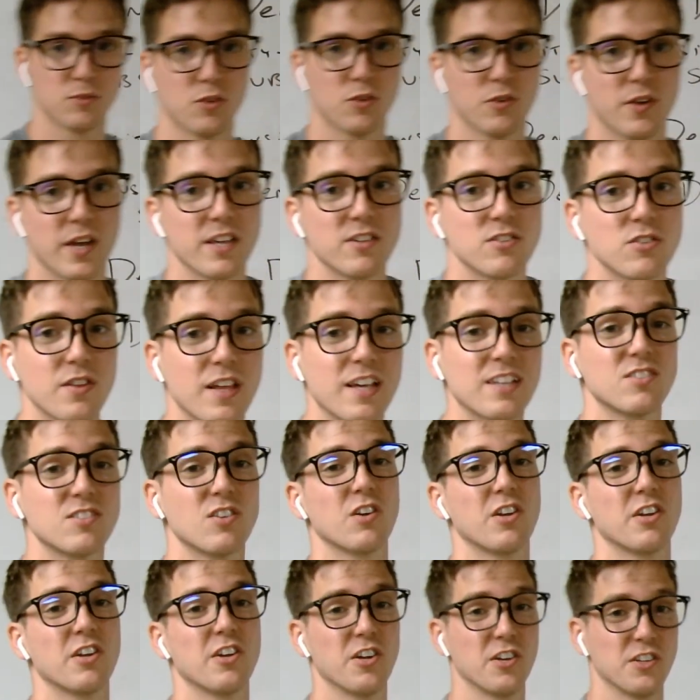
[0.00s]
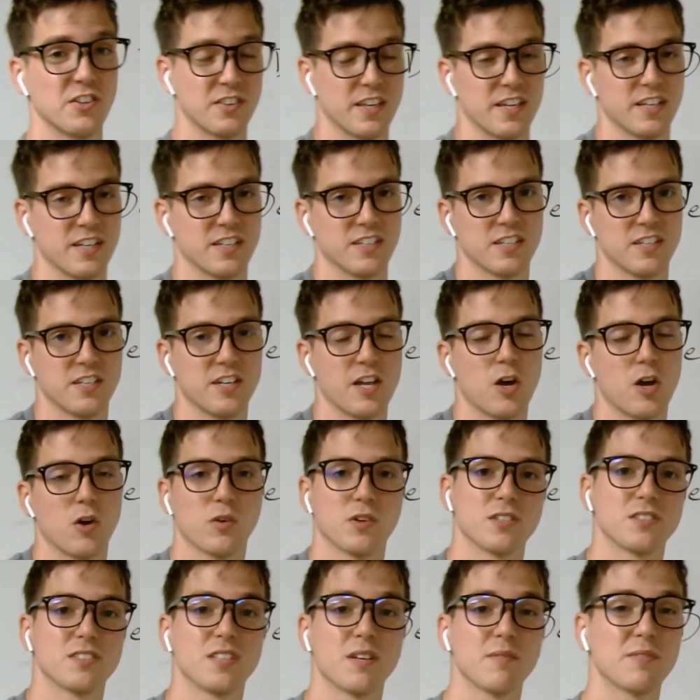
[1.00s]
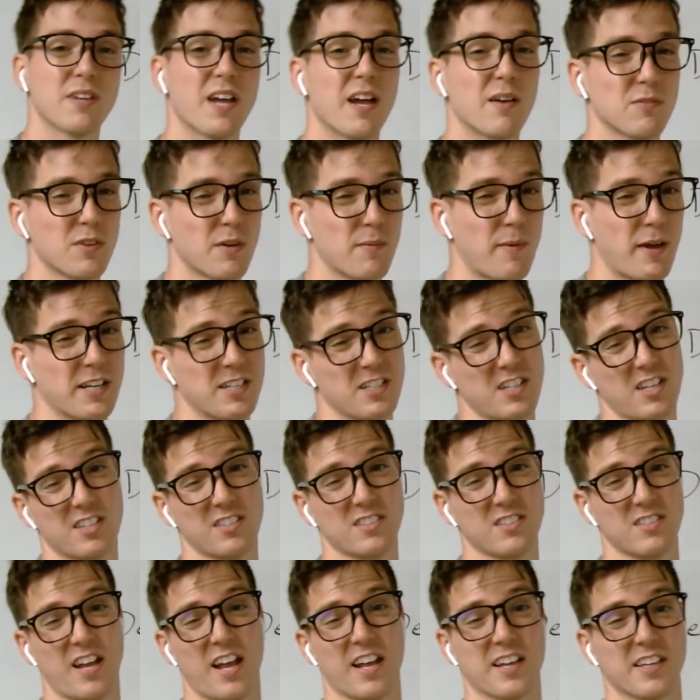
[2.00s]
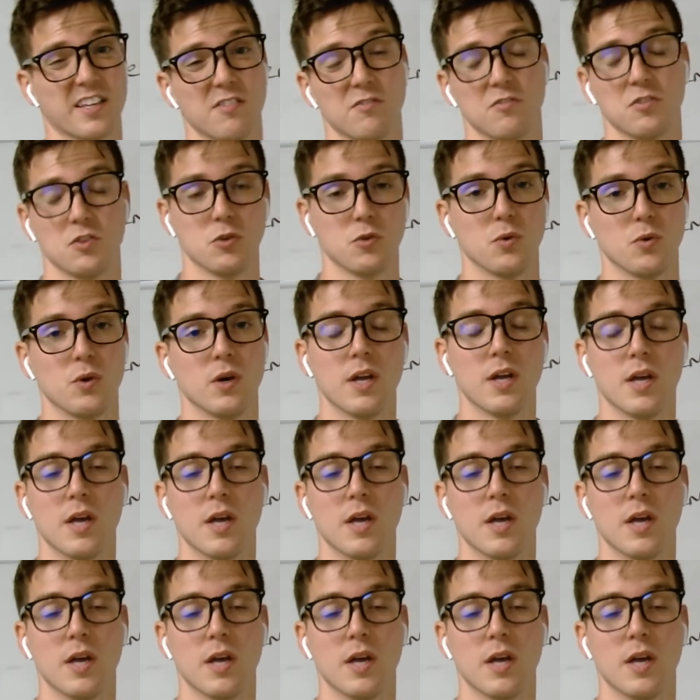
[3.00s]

Okay, so that's a good thing to know, because sometimes I might just not give you